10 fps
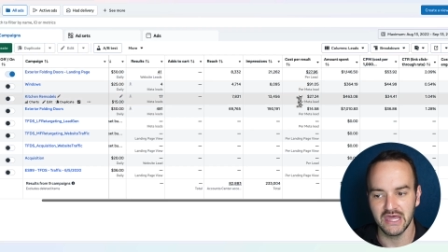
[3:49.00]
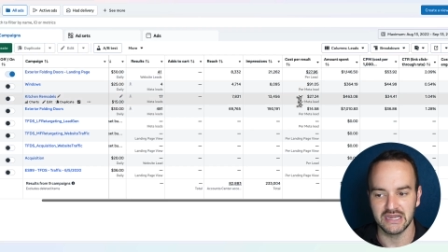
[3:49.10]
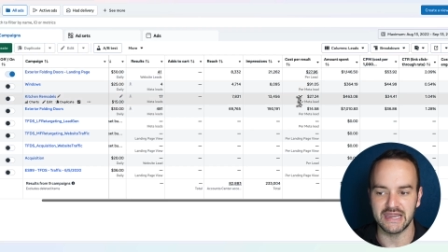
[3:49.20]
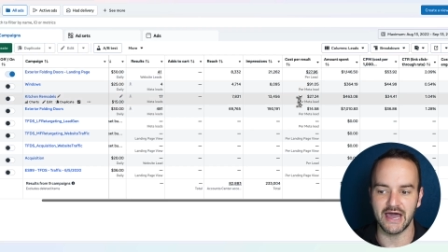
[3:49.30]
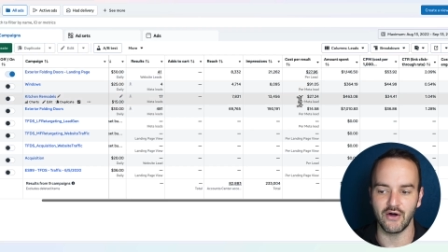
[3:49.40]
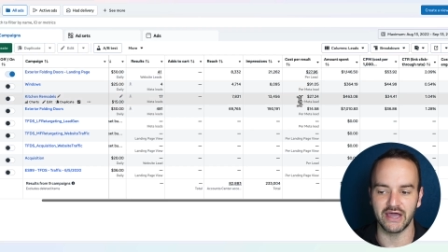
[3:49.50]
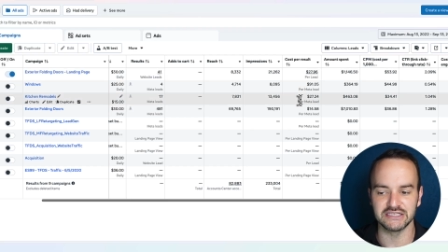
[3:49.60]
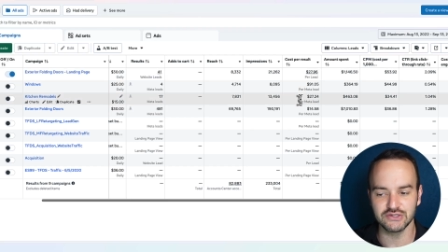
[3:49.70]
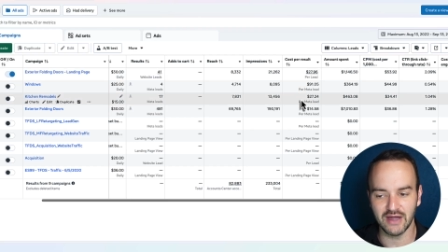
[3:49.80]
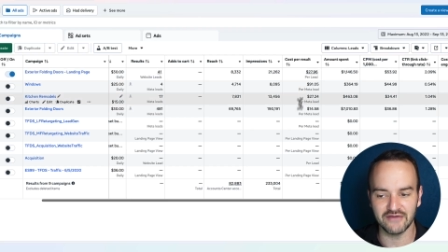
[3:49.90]
Now, I
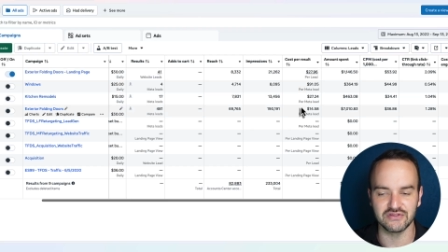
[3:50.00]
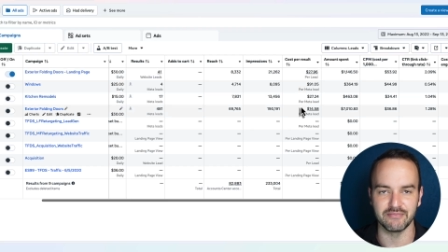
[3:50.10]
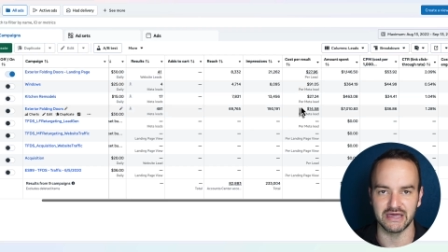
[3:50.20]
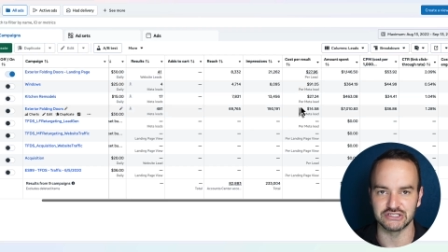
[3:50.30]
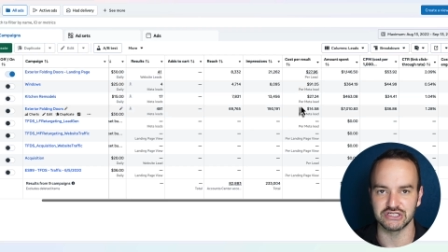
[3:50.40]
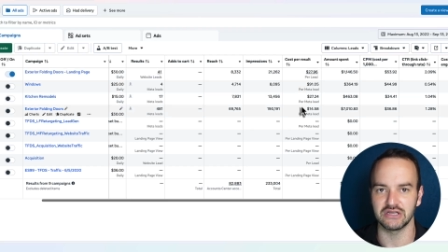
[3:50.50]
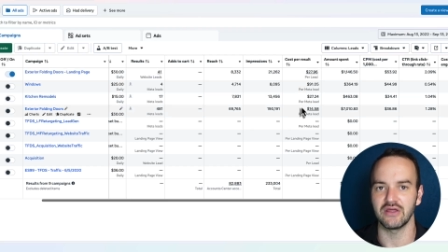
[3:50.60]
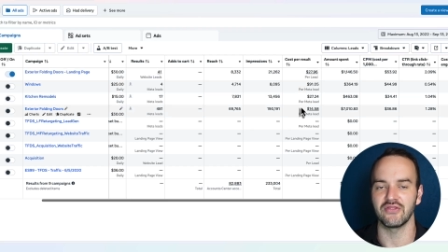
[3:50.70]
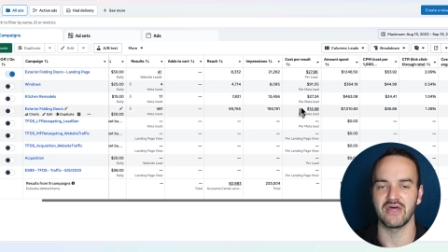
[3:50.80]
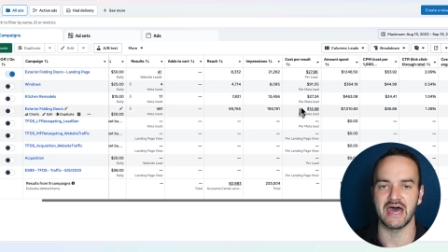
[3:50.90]
do have to mention
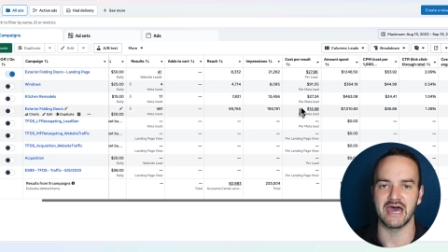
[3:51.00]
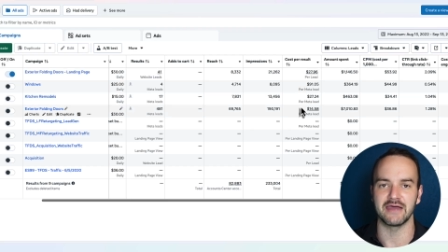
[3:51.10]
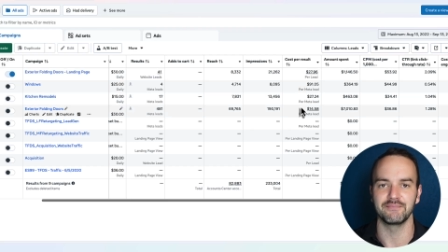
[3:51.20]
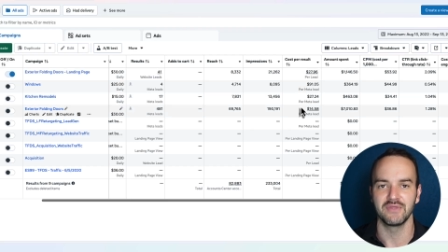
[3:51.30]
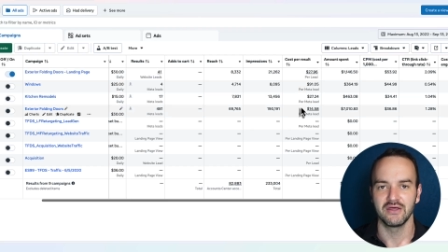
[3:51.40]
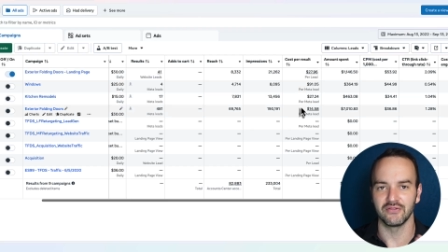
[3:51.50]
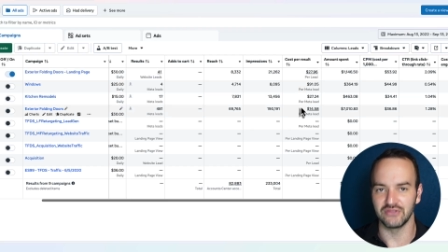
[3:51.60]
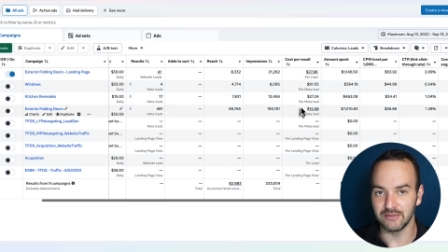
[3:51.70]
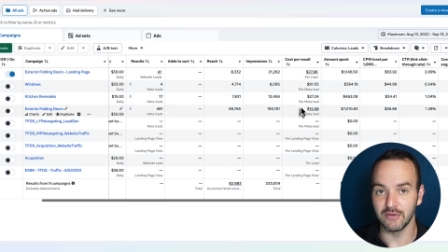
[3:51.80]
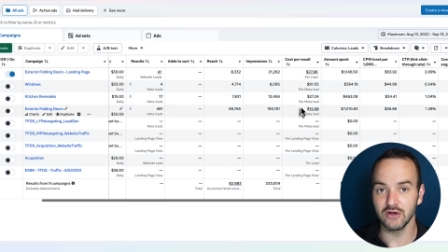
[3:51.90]
that
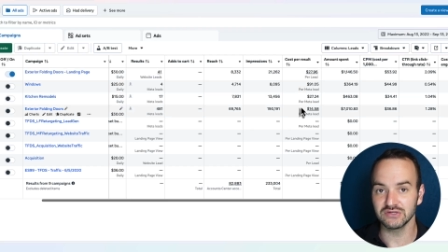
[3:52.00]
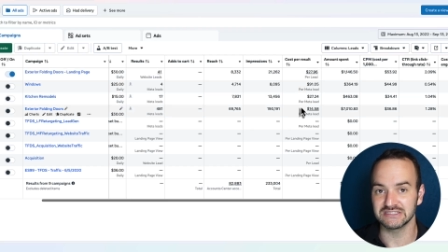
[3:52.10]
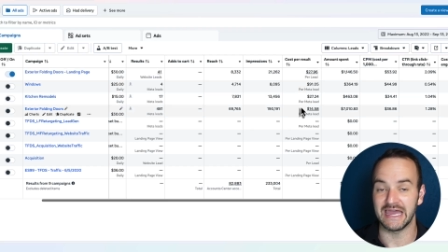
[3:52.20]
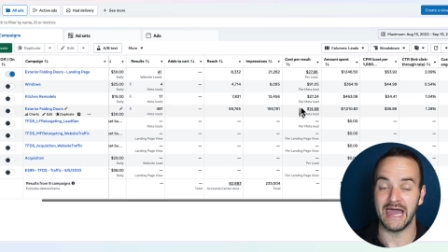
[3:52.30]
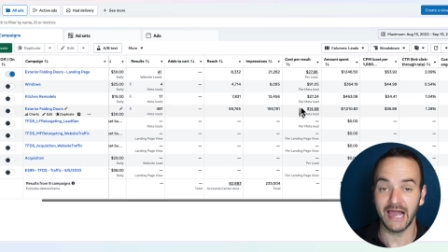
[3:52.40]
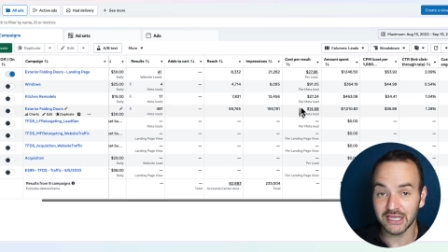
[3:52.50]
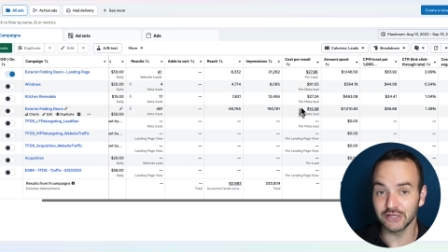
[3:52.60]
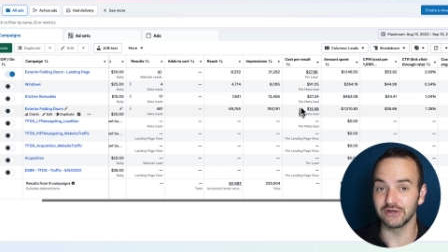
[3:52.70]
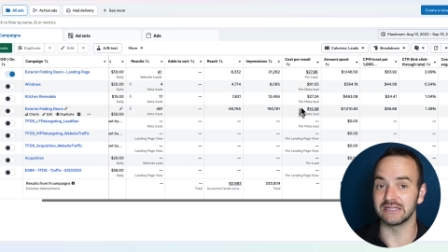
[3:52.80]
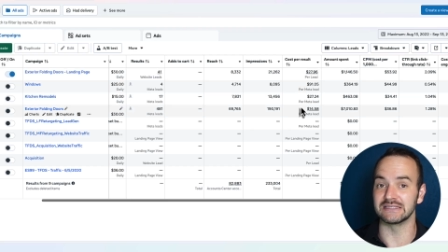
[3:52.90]
the most
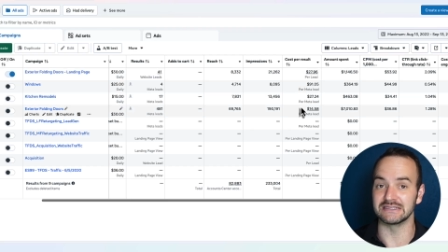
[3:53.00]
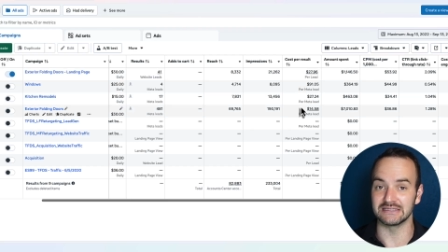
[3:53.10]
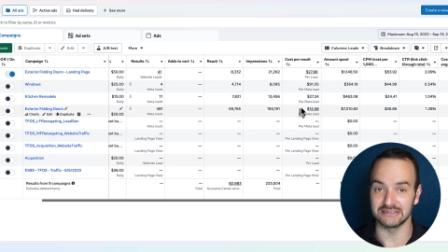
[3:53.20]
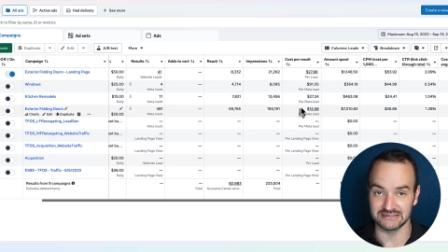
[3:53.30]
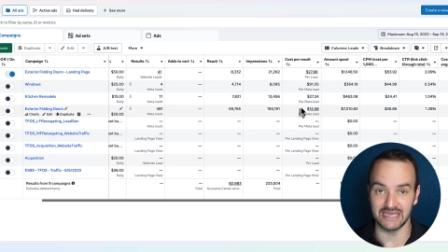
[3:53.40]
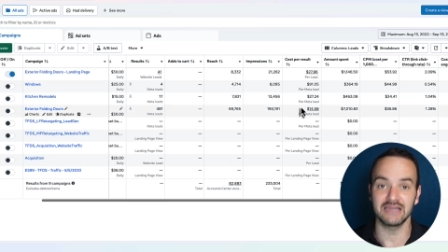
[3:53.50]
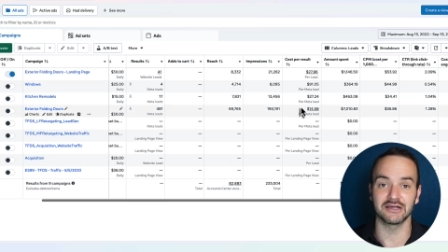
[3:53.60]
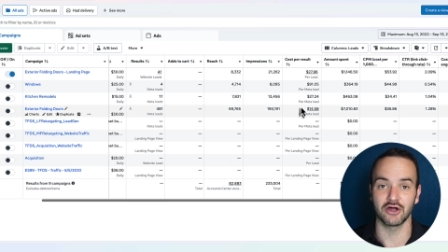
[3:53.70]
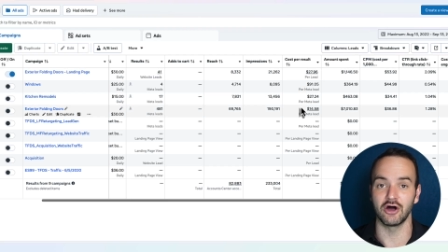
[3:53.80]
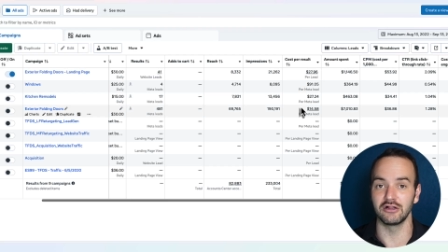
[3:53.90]
accurate data
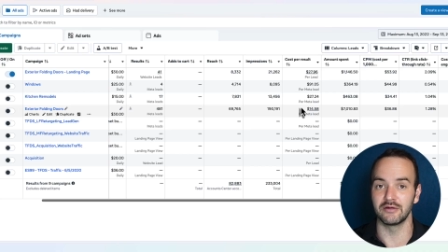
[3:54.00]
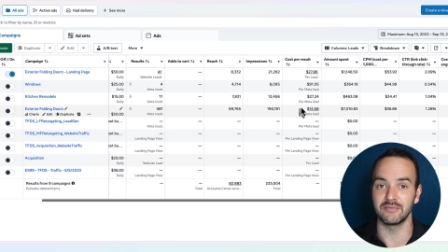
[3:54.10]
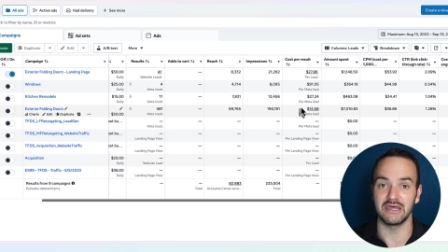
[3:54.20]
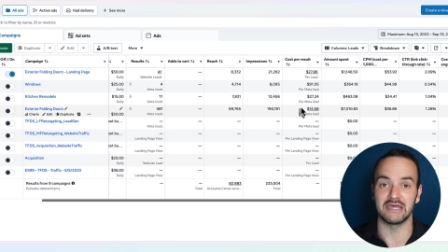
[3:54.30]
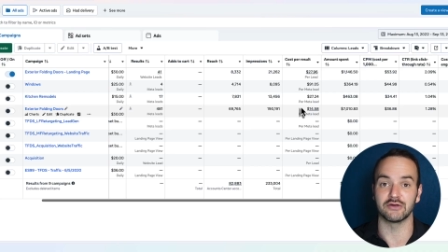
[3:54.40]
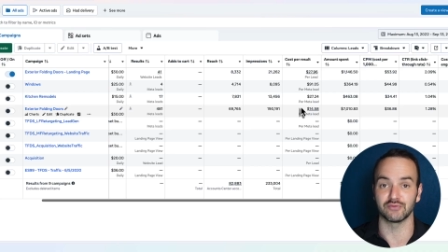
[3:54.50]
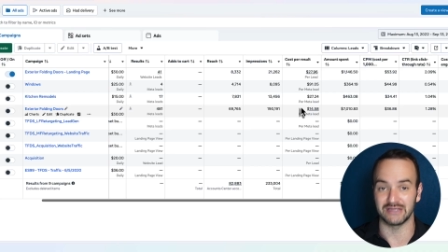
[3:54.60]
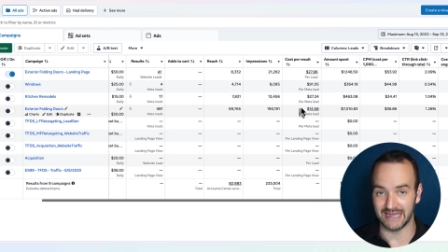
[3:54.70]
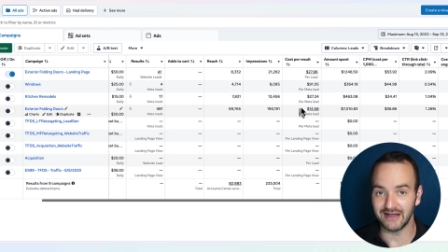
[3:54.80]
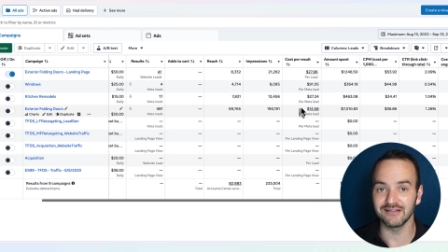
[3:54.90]
column in
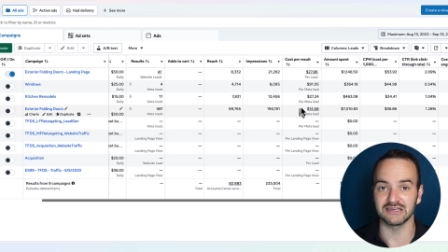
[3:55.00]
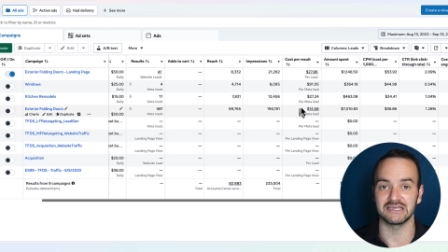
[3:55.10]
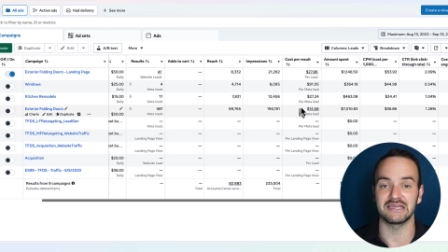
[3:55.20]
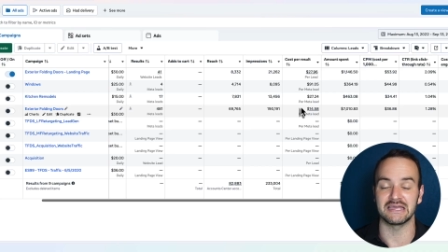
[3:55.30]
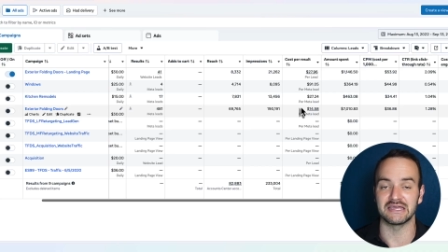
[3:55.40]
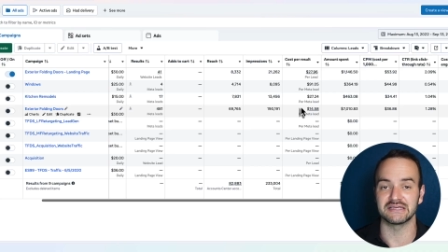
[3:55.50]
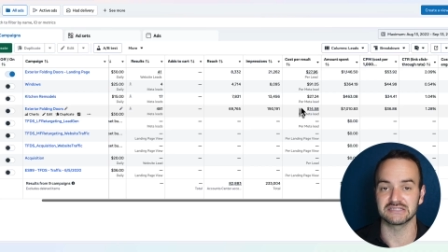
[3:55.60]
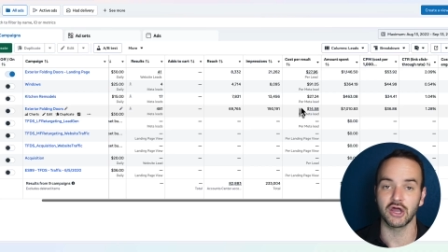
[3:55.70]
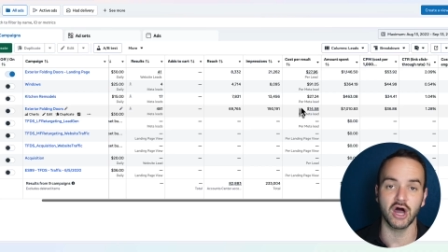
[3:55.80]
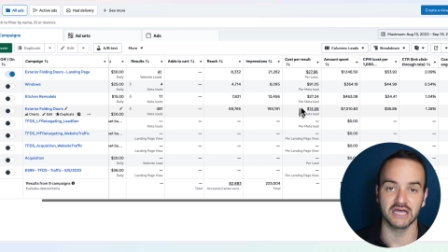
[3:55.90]
reality is
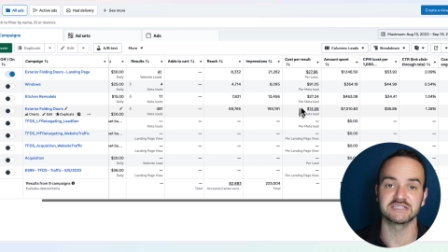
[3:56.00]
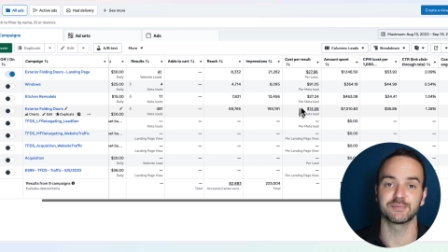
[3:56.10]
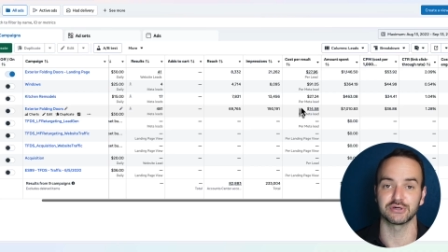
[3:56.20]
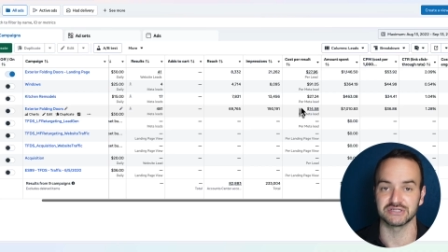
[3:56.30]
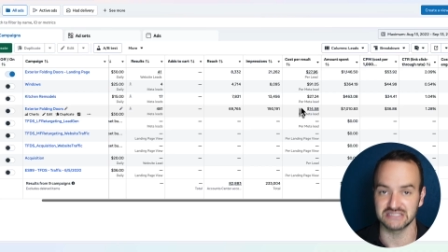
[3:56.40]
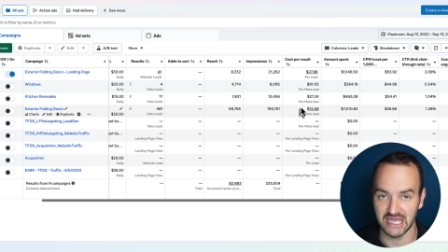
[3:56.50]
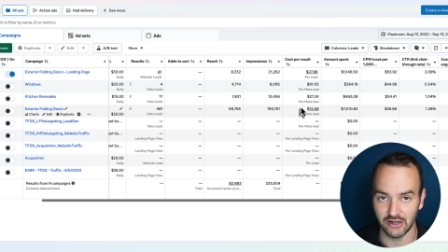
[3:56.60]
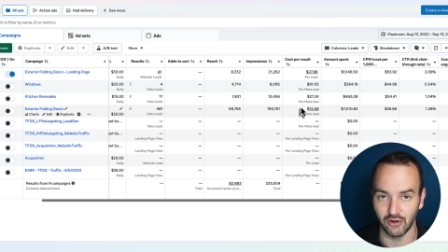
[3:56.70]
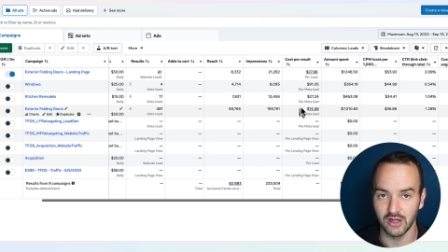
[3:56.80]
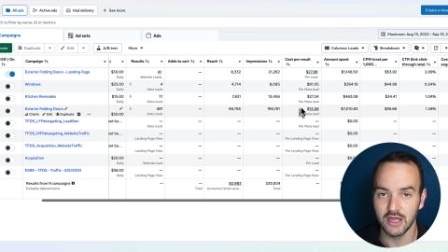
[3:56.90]
cost per
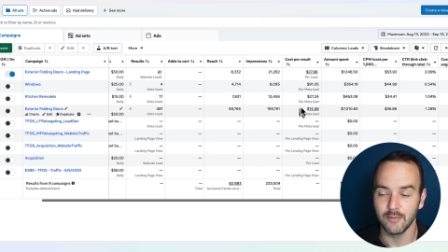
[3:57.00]
sale,